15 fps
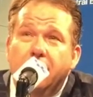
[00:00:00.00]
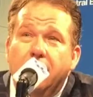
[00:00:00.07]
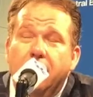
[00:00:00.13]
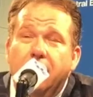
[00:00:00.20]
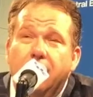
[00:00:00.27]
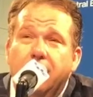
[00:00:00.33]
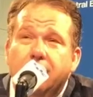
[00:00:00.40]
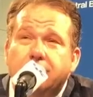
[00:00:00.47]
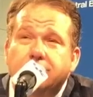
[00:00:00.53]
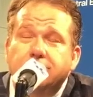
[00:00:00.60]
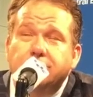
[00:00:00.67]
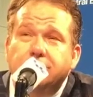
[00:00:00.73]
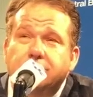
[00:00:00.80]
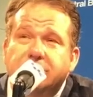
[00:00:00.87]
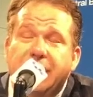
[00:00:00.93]
um,
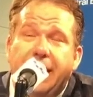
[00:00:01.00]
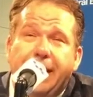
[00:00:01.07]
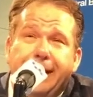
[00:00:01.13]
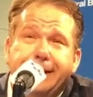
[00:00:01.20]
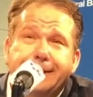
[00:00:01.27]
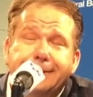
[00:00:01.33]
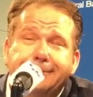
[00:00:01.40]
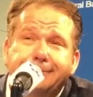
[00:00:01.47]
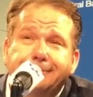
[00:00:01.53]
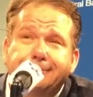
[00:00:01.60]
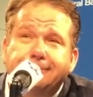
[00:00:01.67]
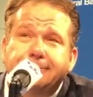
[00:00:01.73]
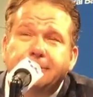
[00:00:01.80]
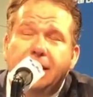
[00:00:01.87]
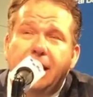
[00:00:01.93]
that
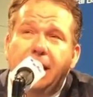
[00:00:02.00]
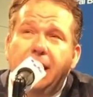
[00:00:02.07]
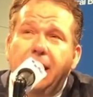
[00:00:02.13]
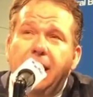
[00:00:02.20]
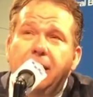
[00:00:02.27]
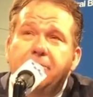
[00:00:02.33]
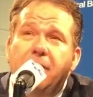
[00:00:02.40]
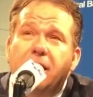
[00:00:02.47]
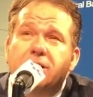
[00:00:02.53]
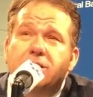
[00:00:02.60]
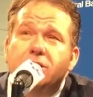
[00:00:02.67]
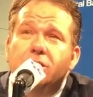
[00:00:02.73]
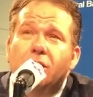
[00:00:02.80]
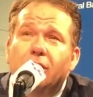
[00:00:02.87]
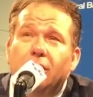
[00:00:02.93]
he, he makes
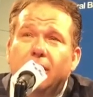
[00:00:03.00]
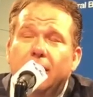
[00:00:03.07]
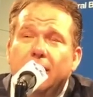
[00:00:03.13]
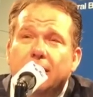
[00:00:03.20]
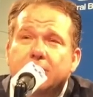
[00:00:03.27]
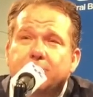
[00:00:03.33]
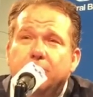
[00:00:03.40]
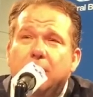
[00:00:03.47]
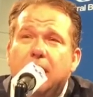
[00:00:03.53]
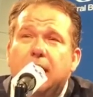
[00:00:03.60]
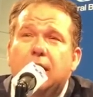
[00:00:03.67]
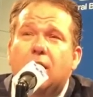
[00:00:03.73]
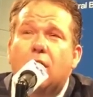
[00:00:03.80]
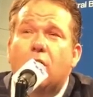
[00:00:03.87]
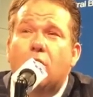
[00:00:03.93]
young kids play
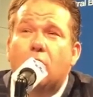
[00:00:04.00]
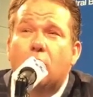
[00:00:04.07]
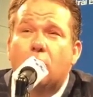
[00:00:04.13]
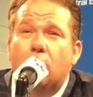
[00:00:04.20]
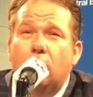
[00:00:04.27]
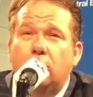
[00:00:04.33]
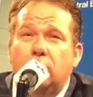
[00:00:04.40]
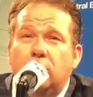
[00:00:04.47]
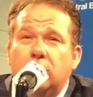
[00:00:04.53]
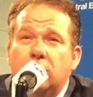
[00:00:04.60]
old